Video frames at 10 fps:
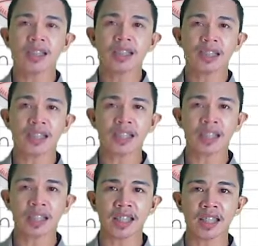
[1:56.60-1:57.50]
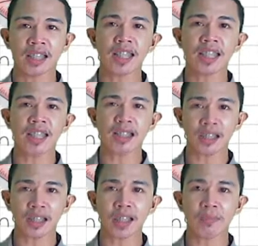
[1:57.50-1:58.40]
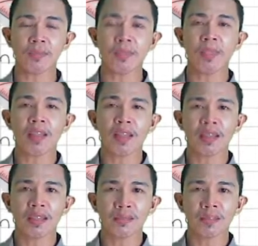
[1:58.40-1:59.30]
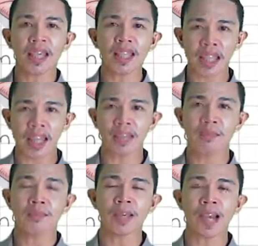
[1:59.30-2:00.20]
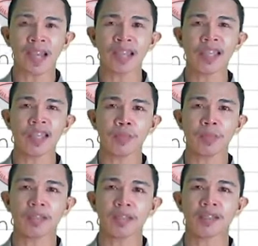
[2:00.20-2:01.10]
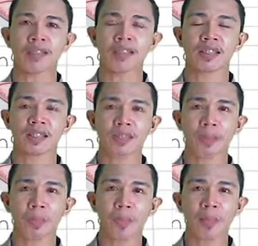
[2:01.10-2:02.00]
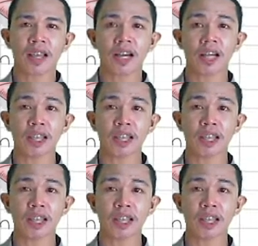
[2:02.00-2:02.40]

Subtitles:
the statistical term hidden behind these pictures. Are you